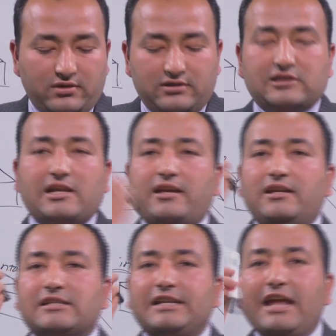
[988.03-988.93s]
Just like
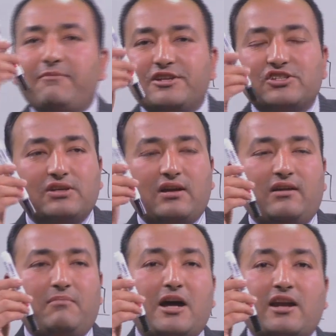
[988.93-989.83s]
its name is
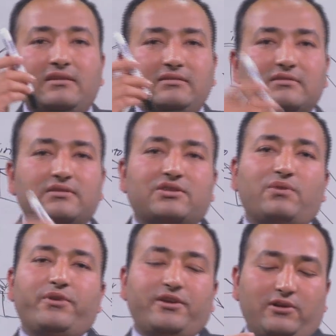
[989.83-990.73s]
a marker, so
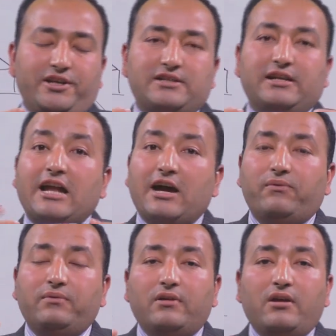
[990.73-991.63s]
we call it a
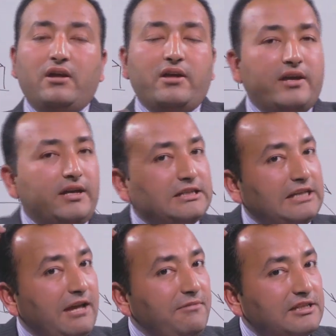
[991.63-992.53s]
noun. Its
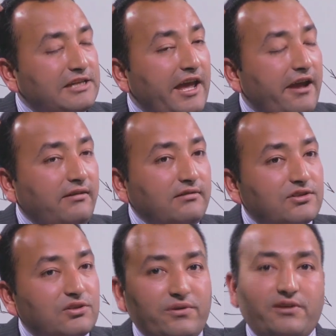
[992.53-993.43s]
name is here,
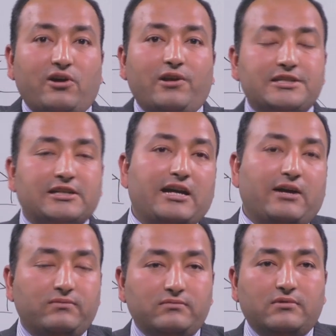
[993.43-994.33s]
so we call it a
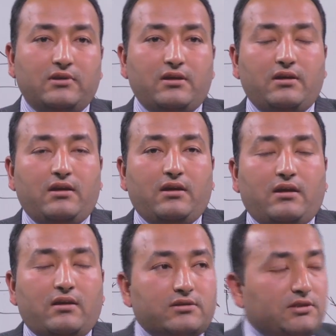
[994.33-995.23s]
noun.
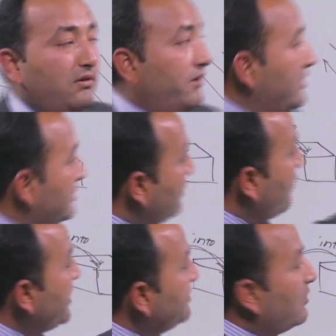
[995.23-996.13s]
So it's a
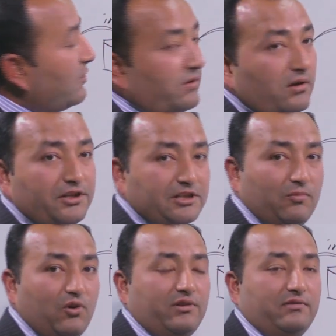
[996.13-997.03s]
whiteboard, or it's a
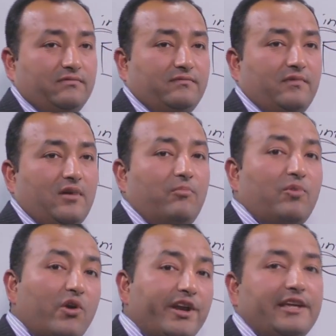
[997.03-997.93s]
board. A
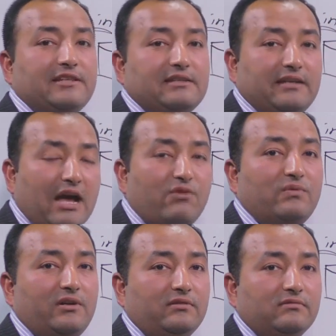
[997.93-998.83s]
board is noun
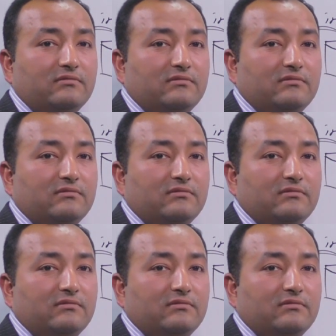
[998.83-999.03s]
word.